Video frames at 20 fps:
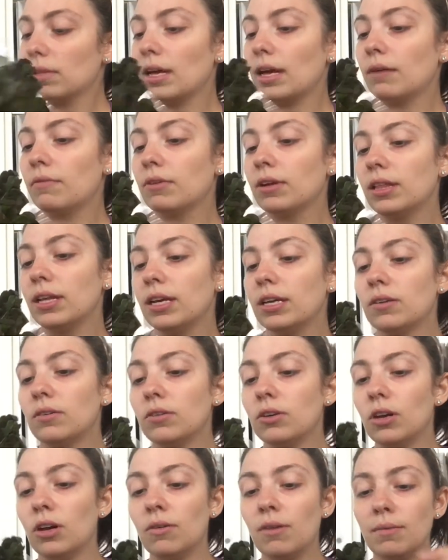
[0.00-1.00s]
I really
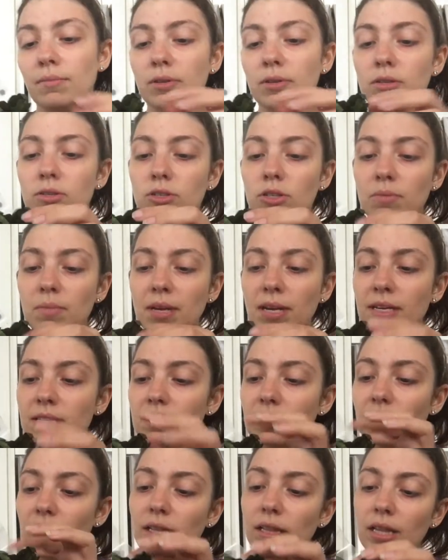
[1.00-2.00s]
don't know. I'm assuming it's
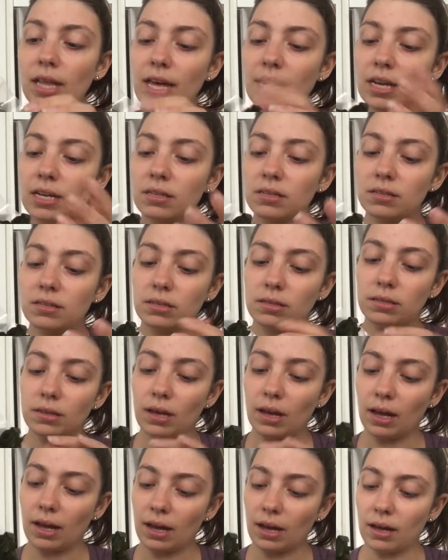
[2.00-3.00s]
like lettuce.
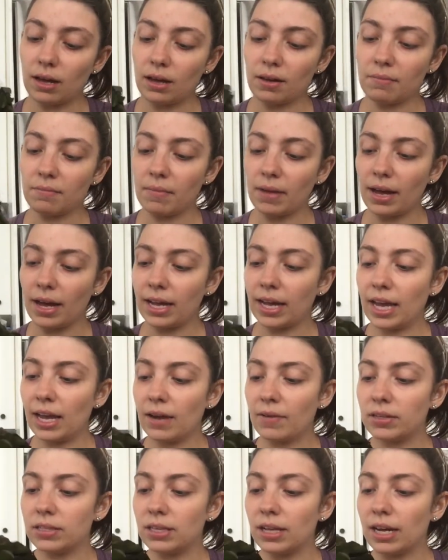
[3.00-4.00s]
I can't
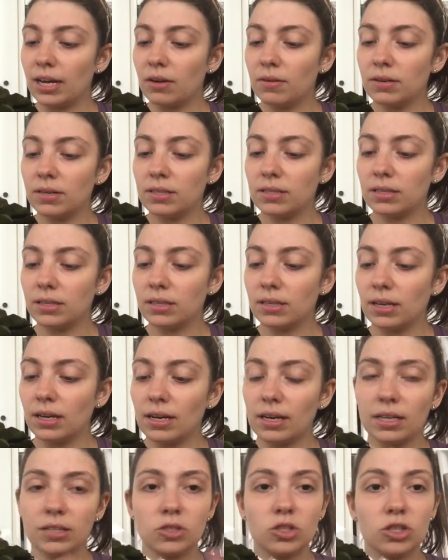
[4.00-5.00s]
really tell. I know it doesn't,
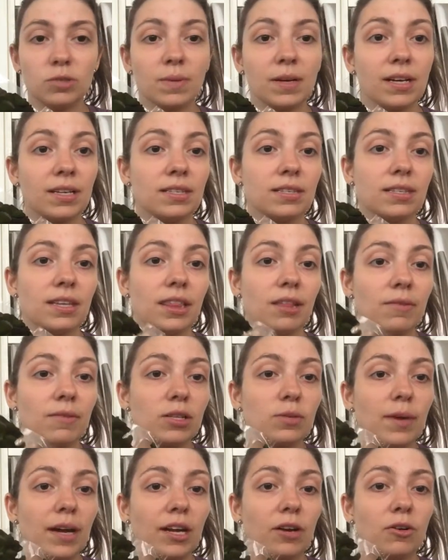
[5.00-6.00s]
and the
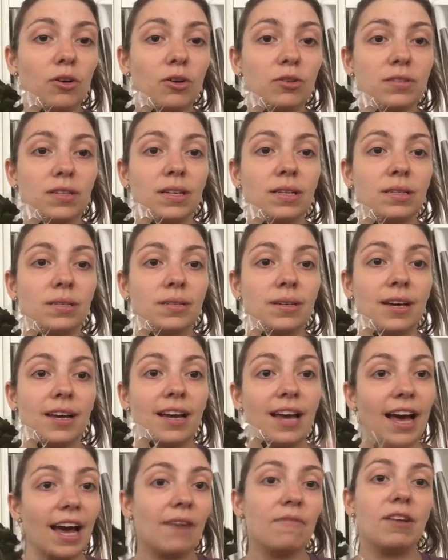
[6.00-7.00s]
reason why I don't know is because
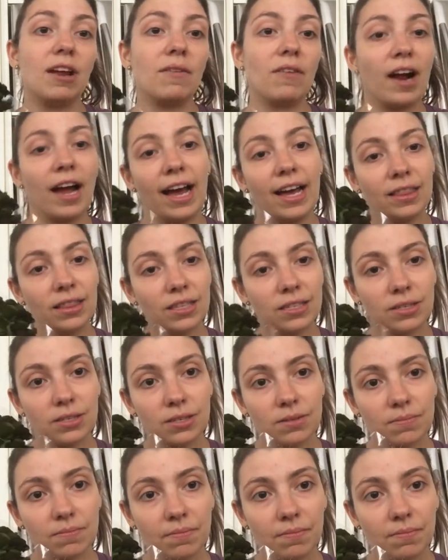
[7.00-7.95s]
I've never had this.